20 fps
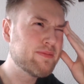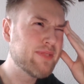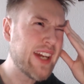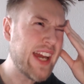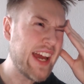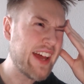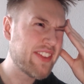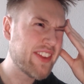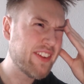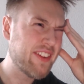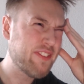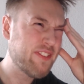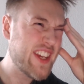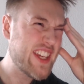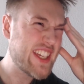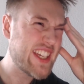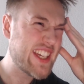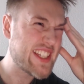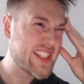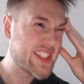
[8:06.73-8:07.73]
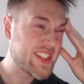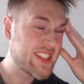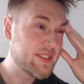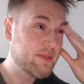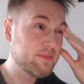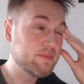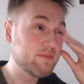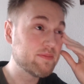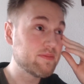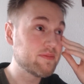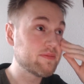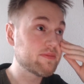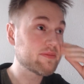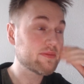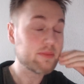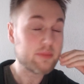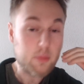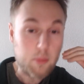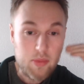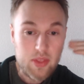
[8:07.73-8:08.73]
And the thing is,
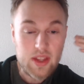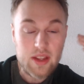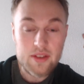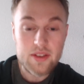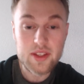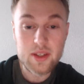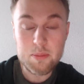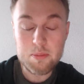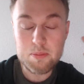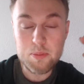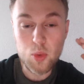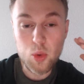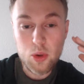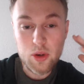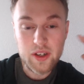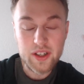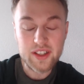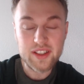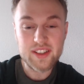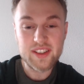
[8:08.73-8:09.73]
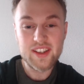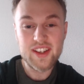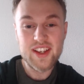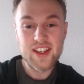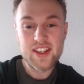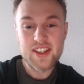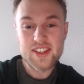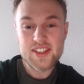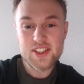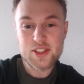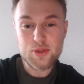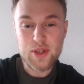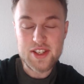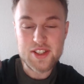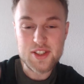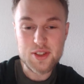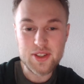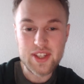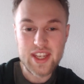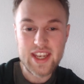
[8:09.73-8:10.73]
the more
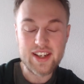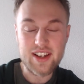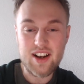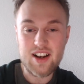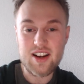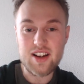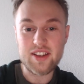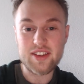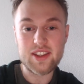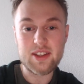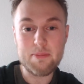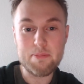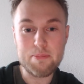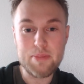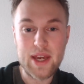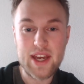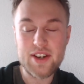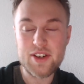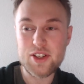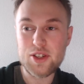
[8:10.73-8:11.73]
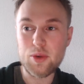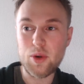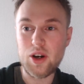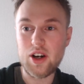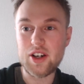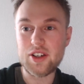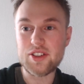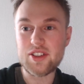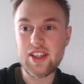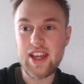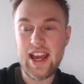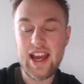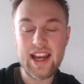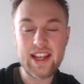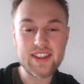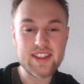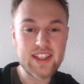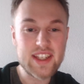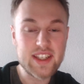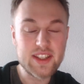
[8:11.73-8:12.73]
stress you take on, the better you are
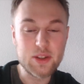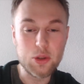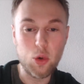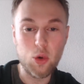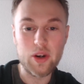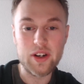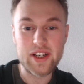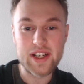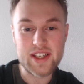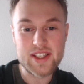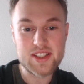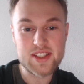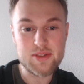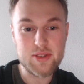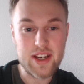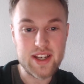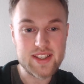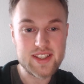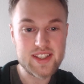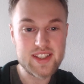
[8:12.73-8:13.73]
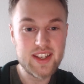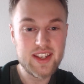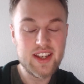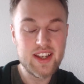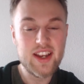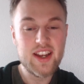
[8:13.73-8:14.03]
at ignoring stress.